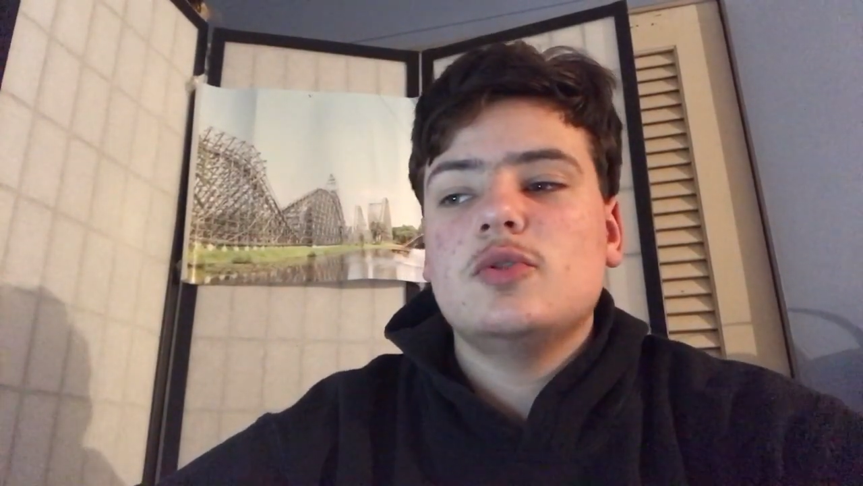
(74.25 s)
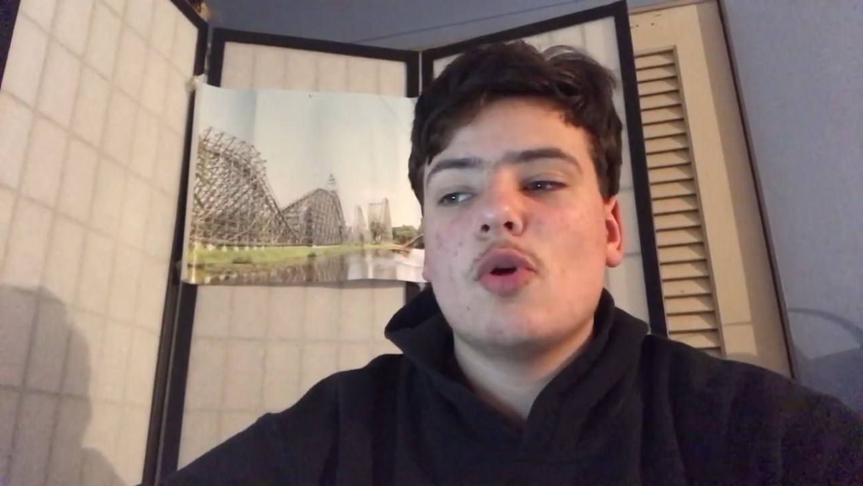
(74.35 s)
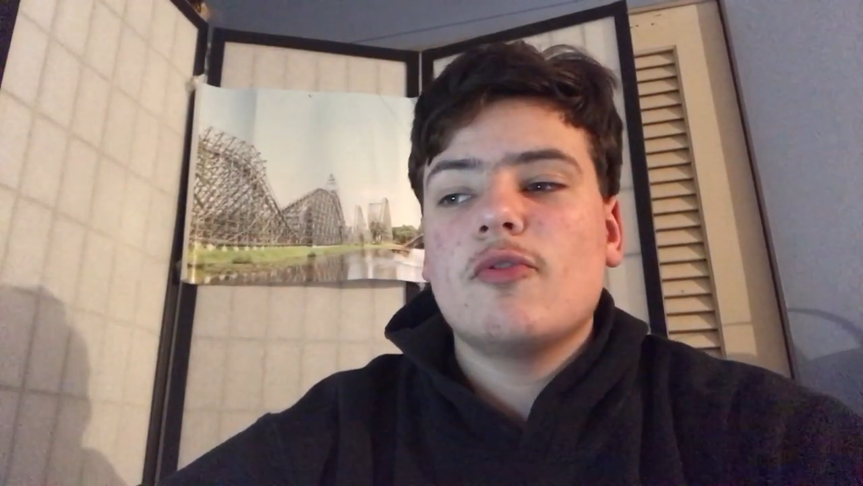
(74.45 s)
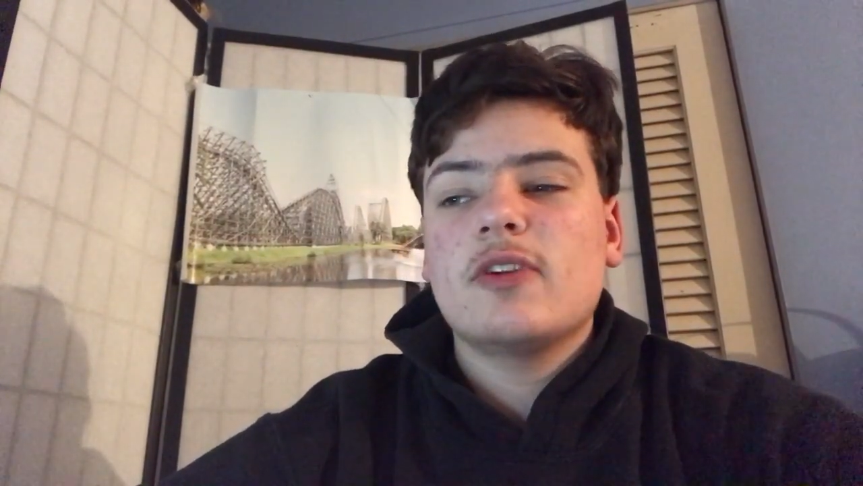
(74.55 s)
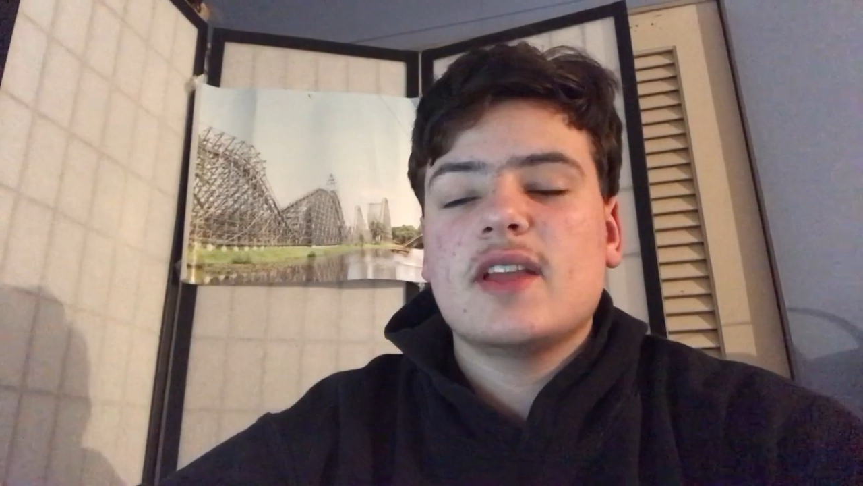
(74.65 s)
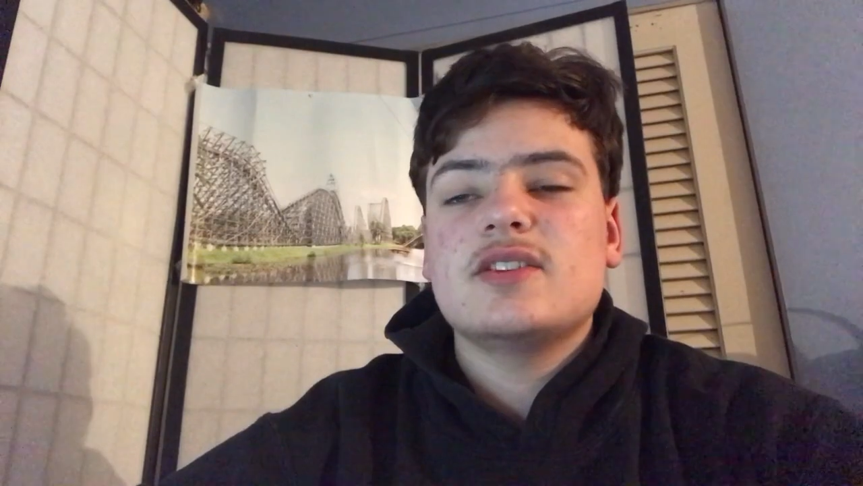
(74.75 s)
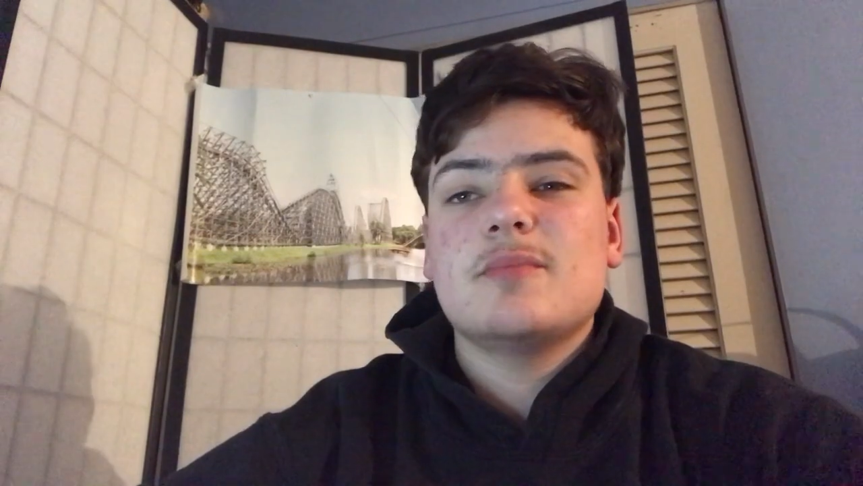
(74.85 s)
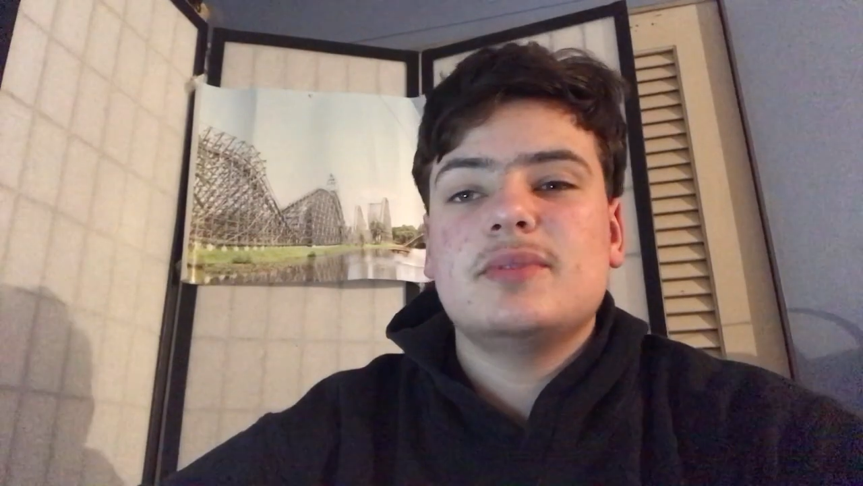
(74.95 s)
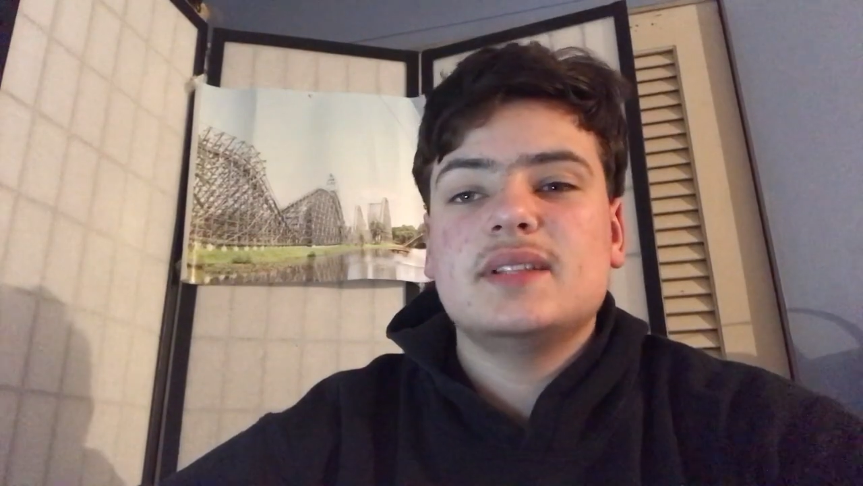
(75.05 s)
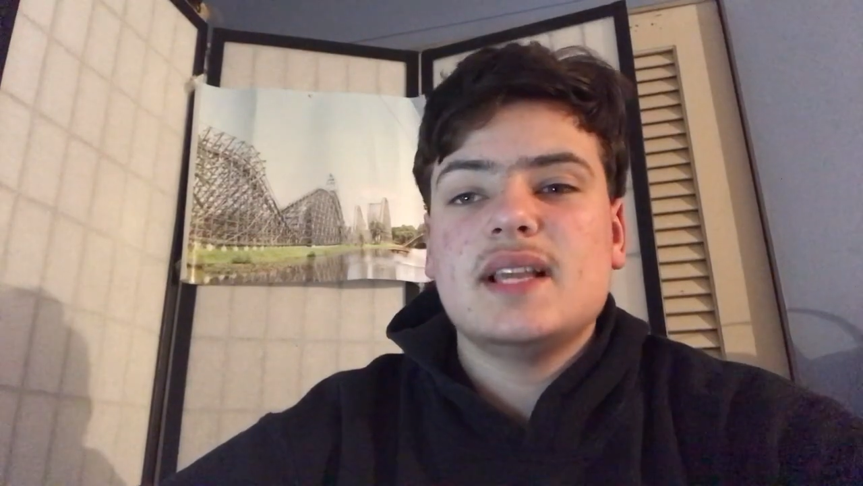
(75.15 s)
don't forget to
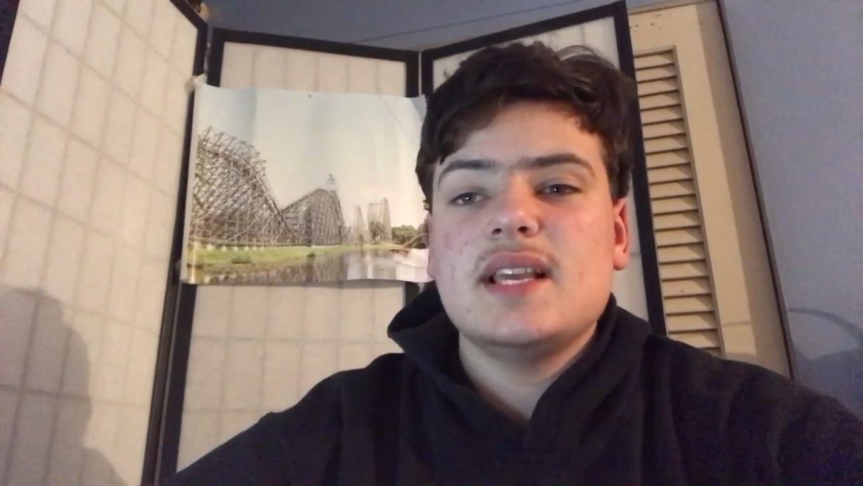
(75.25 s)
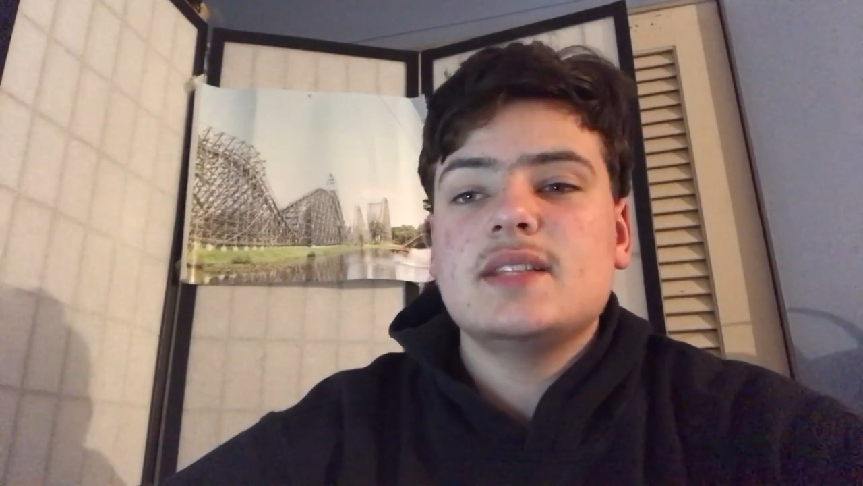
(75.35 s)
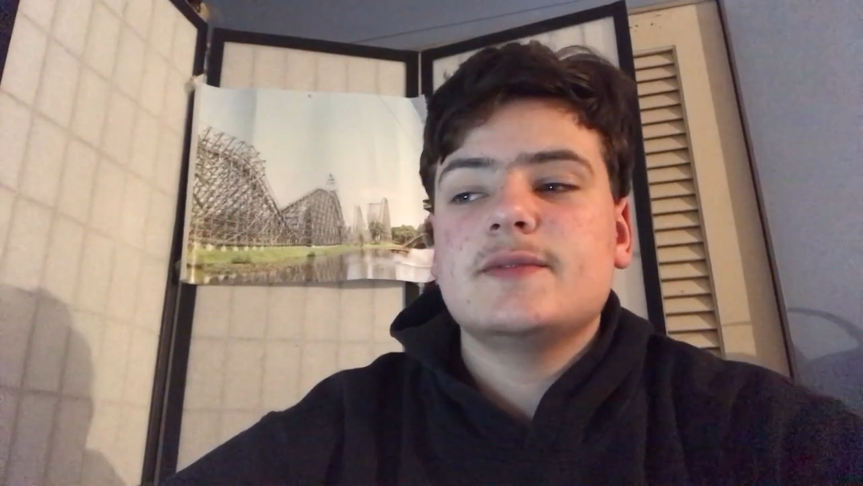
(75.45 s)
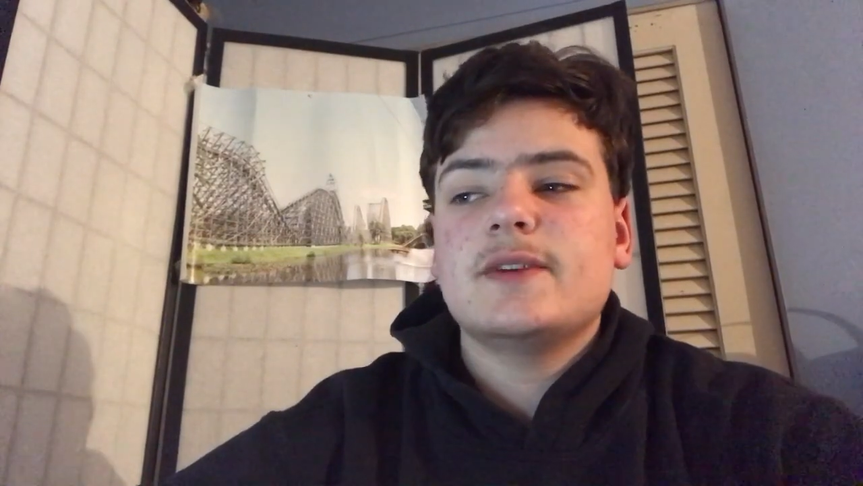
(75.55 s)
please